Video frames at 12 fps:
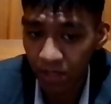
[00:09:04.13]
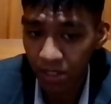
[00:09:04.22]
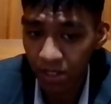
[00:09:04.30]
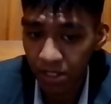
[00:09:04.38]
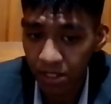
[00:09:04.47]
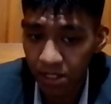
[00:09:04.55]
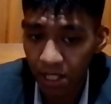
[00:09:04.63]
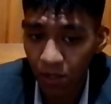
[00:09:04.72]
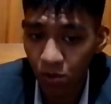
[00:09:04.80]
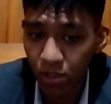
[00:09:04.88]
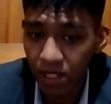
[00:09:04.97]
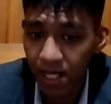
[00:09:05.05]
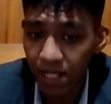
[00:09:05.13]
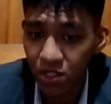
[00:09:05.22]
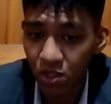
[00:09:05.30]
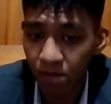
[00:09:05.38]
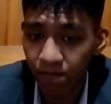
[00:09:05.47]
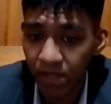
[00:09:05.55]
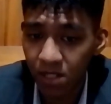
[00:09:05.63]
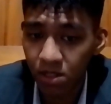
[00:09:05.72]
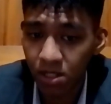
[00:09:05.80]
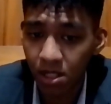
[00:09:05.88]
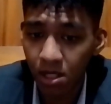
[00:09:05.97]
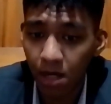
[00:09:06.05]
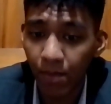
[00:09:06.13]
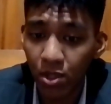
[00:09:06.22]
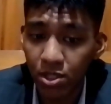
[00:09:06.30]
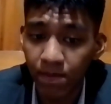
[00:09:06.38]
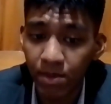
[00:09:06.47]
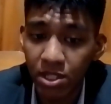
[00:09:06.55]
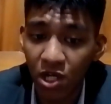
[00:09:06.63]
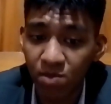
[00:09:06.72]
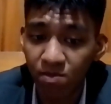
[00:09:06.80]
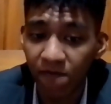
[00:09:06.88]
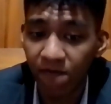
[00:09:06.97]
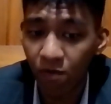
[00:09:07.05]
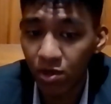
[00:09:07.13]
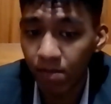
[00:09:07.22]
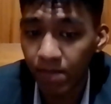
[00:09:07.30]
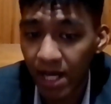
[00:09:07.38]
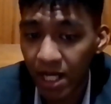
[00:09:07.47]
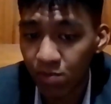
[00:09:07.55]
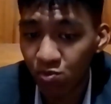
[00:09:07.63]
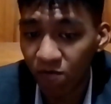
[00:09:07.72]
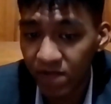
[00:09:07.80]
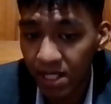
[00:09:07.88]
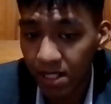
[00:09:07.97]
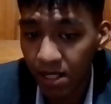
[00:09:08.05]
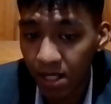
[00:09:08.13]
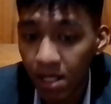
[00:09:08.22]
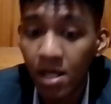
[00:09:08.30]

because they only had to compete amongst themselves before the blacks moved in.